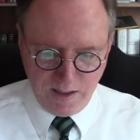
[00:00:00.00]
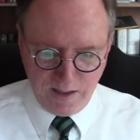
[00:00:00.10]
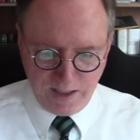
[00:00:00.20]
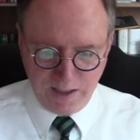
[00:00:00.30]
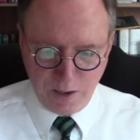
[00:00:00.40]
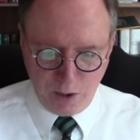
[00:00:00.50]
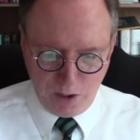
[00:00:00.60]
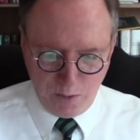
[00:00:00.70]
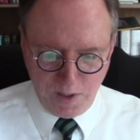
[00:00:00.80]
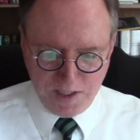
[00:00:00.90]
that it
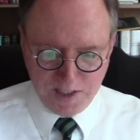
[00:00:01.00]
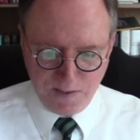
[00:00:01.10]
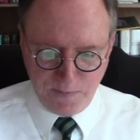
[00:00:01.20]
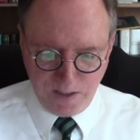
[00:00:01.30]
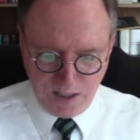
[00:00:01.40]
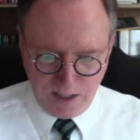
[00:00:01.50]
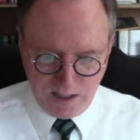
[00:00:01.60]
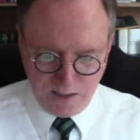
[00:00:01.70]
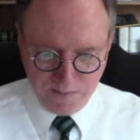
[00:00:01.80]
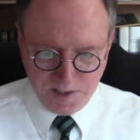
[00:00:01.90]
always
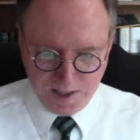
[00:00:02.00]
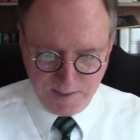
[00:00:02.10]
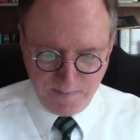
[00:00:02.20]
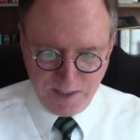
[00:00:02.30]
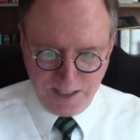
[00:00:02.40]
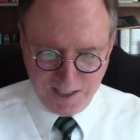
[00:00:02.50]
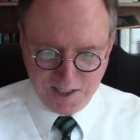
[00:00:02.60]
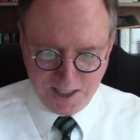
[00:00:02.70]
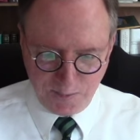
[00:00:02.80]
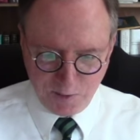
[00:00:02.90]
involves
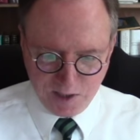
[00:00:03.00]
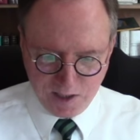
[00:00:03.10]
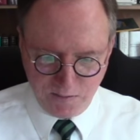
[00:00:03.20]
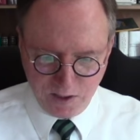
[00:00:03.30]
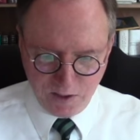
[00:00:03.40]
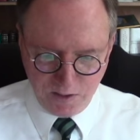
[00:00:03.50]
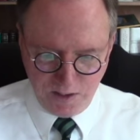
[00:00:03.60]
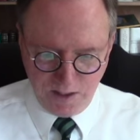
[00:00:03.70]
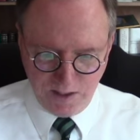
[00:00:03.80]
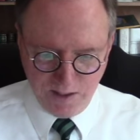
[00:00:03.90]
acceptance of a
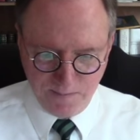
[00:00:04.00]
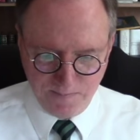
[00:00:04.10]
creed.